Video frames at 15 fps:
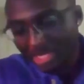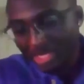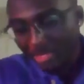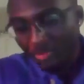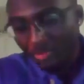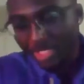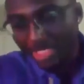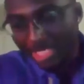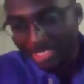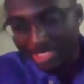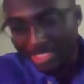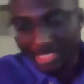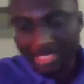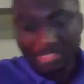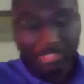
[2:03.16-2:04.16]
which it has to
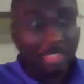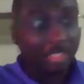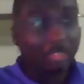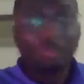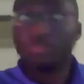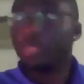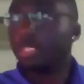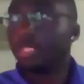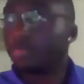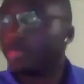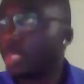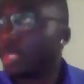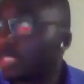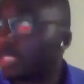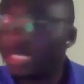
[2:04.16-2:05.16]
get done. There's a
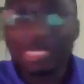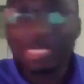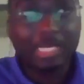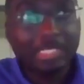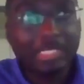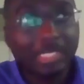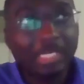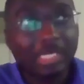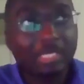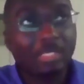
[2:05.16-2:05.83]
process that it has to get